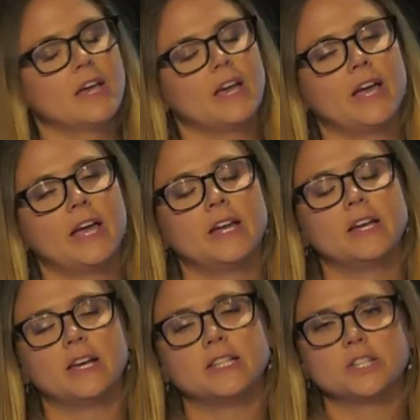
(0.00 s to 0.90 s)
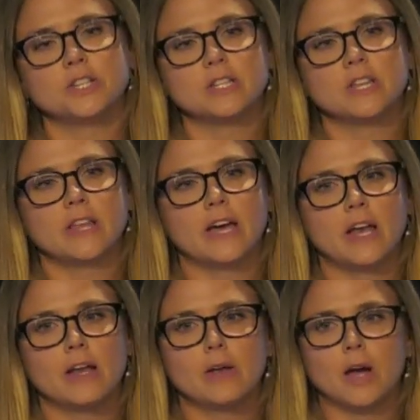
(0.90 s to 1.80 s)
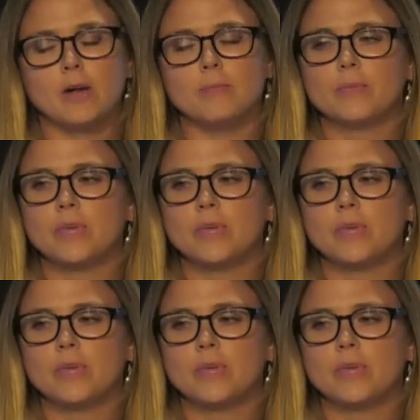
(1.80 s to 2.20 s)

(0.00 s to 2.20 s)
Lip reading: In addition to that,